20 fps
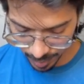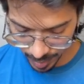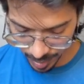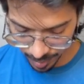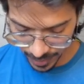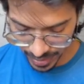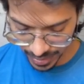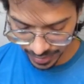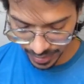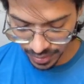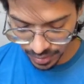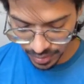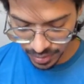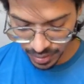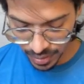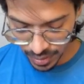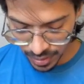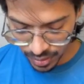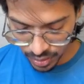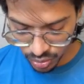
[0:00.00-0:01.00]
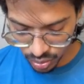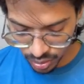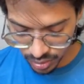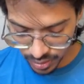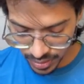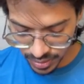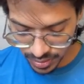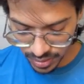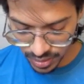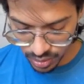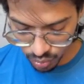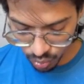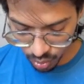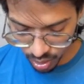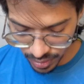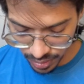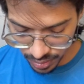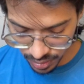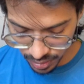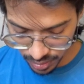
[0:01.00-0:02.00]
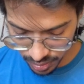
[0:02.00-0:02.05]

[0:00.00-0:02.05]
I'm making. So this is what,